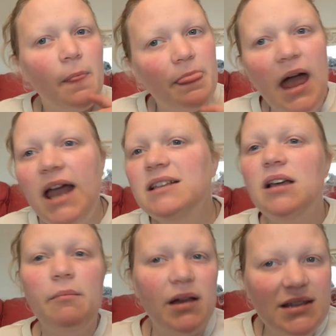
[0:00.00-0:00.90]
That is
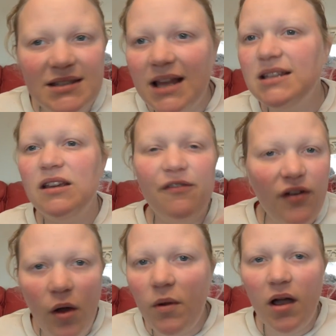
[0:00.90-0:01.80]
like my steady
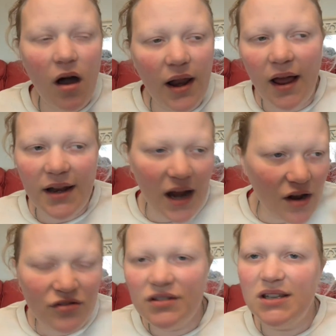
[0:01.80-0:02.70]
flow of garlic. I need
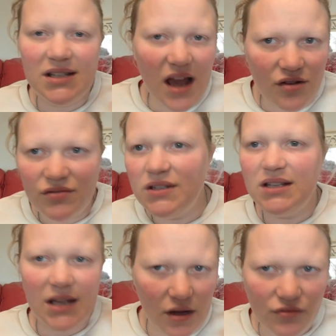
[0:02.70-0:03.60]
160,
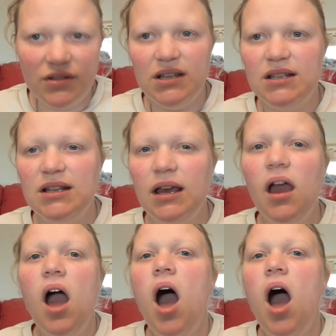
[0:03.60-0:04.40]
160, 160.